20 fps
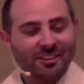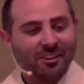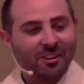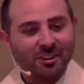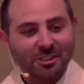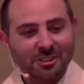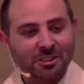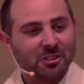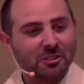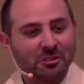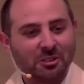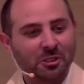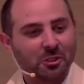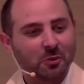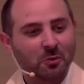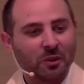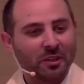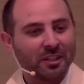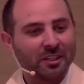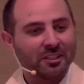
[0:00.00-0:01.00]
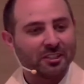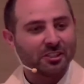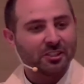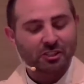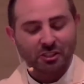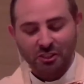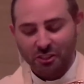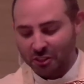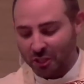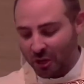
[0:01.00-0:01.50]
also just wanting to
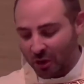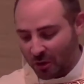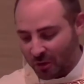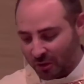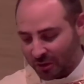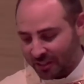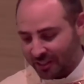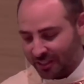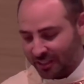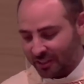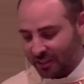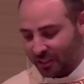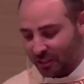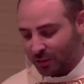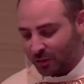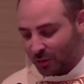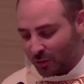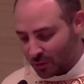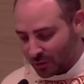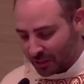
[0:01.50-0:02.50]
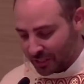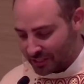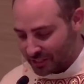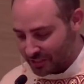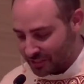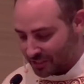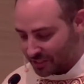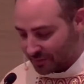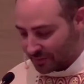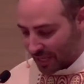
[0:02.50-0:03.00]
soak in the
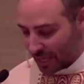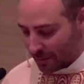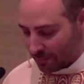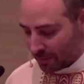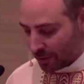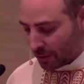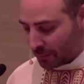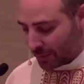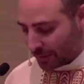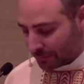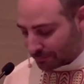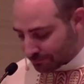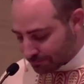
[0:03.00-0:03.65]
gloriousness of that moment.